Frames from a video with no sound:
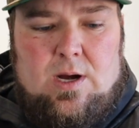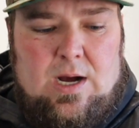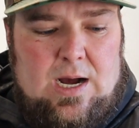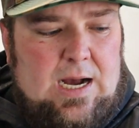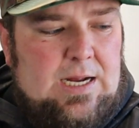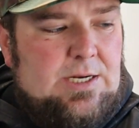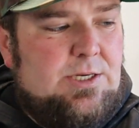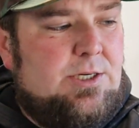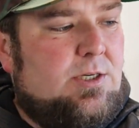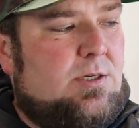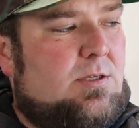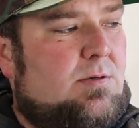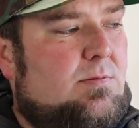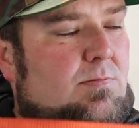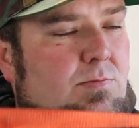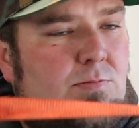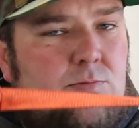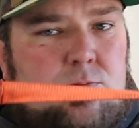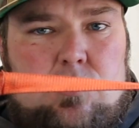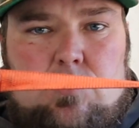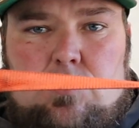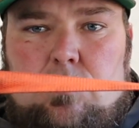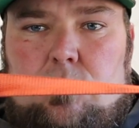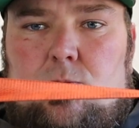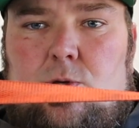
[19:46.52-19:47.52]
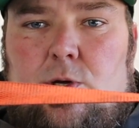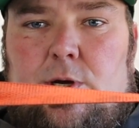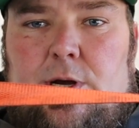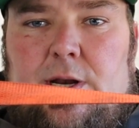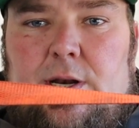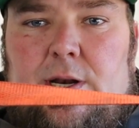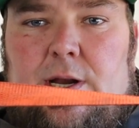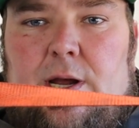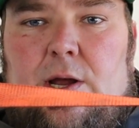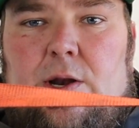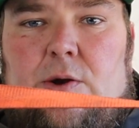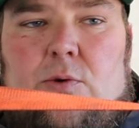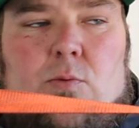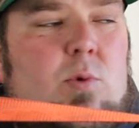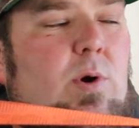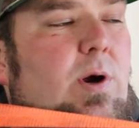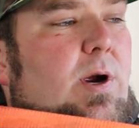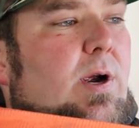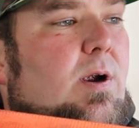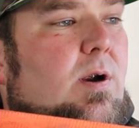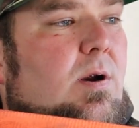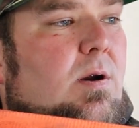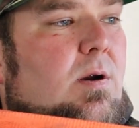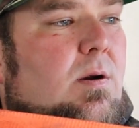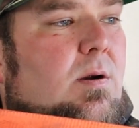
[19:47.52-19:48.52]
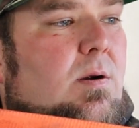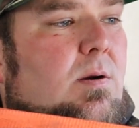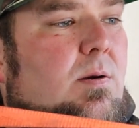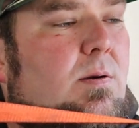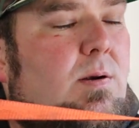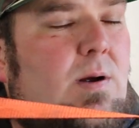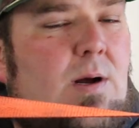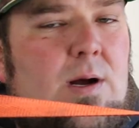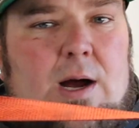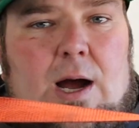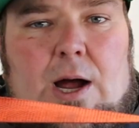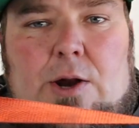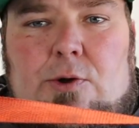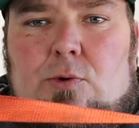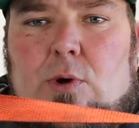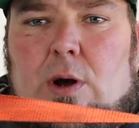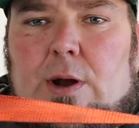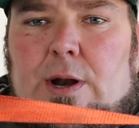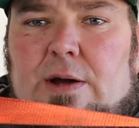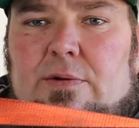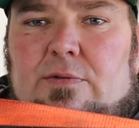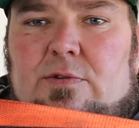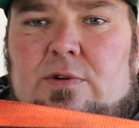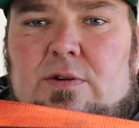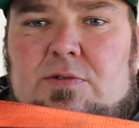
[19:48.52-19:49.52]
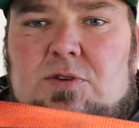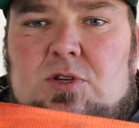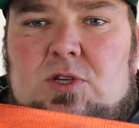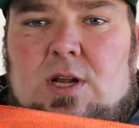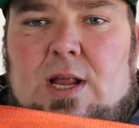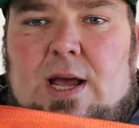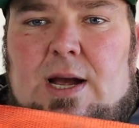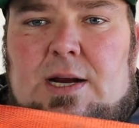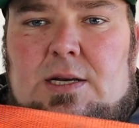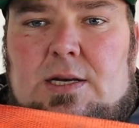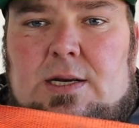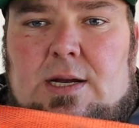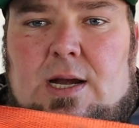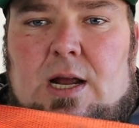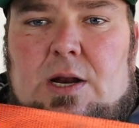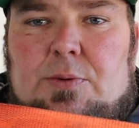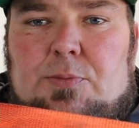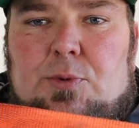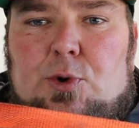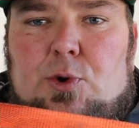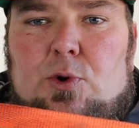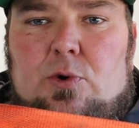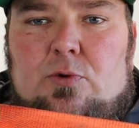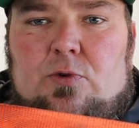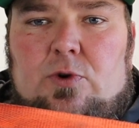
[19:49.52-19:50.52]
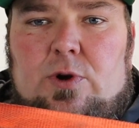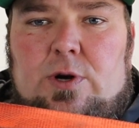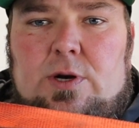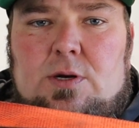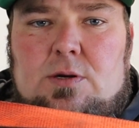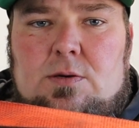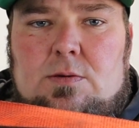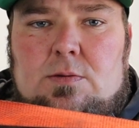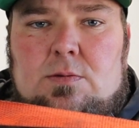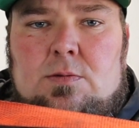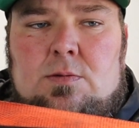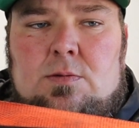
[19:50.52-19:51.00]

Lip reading: I just took it down to where I knew I'd have enough slack to kind of maneuver it.